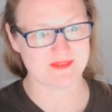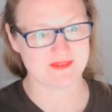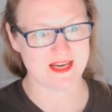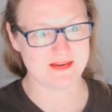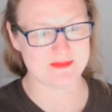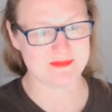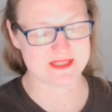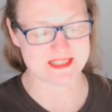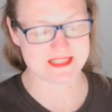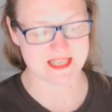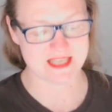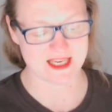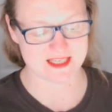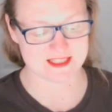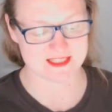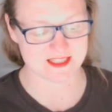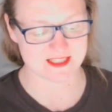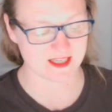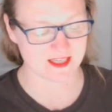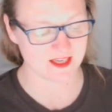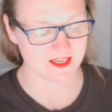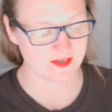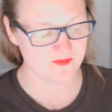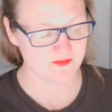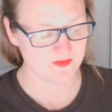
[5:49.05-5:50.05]
I'm dyslexic,
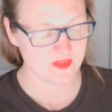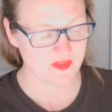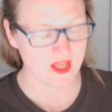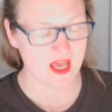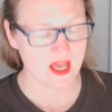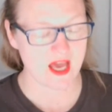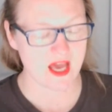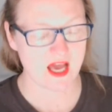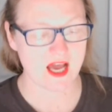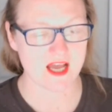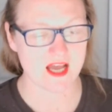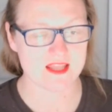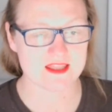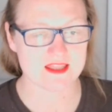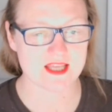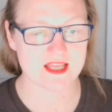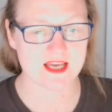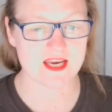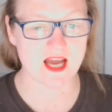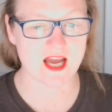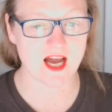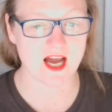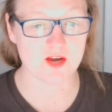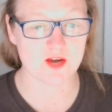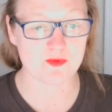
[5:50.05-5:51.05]
and
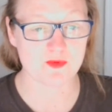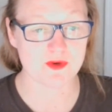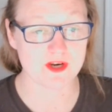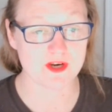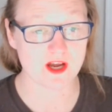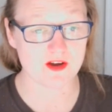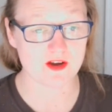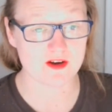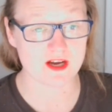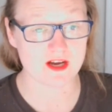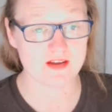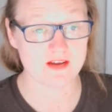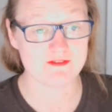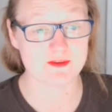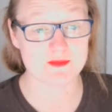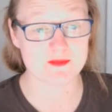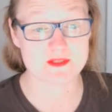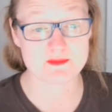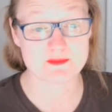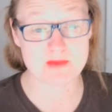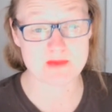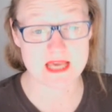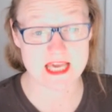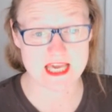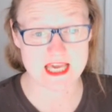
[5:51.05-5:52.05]
then I would, if it was
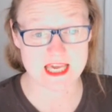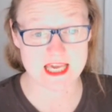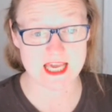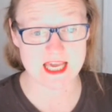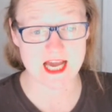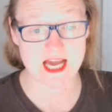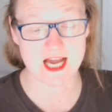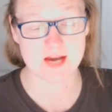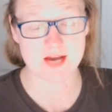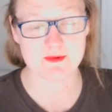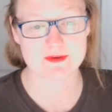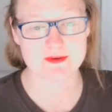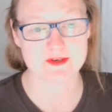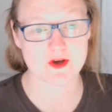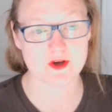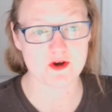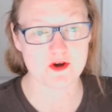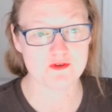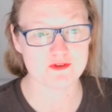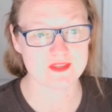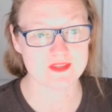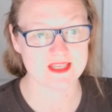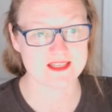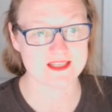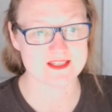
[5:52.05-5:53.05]
me, I would
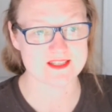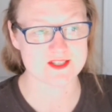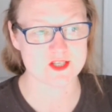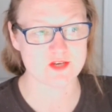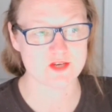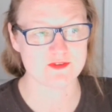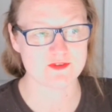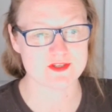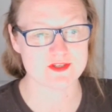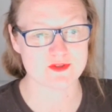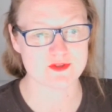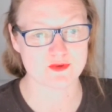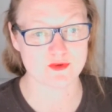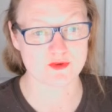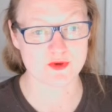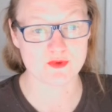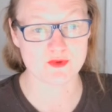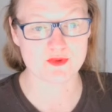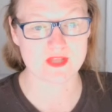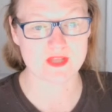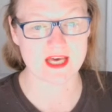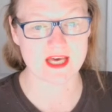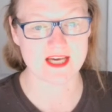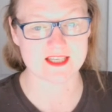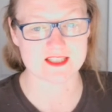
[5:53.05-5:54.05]
offer that service through
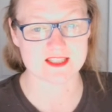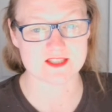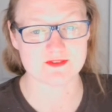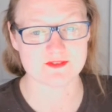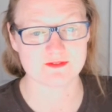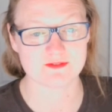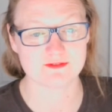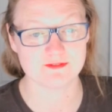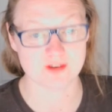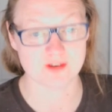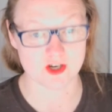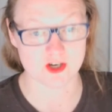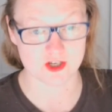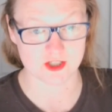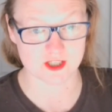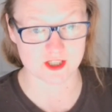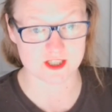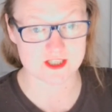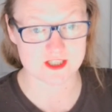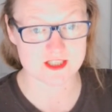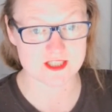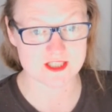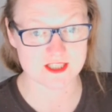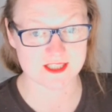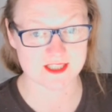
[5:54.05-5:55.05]
that
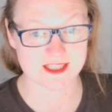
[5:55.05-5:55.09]
fund,